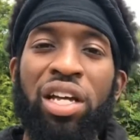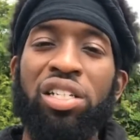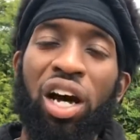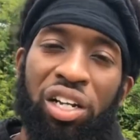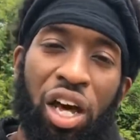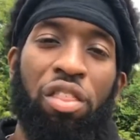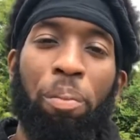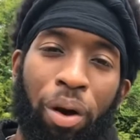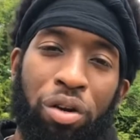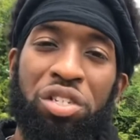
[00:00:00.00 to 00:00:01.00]
to another
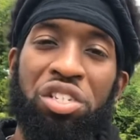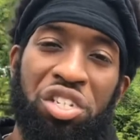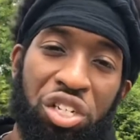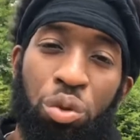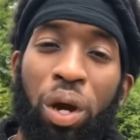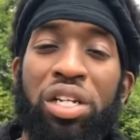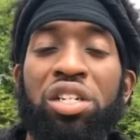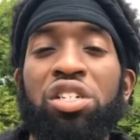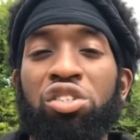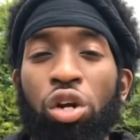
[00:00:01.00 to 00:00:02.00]
person's situation
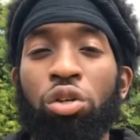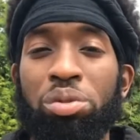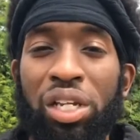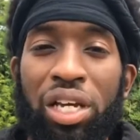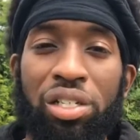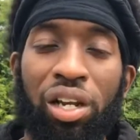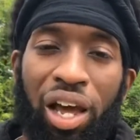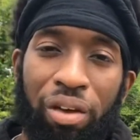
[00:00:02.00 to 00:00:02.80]
and circumstance in life.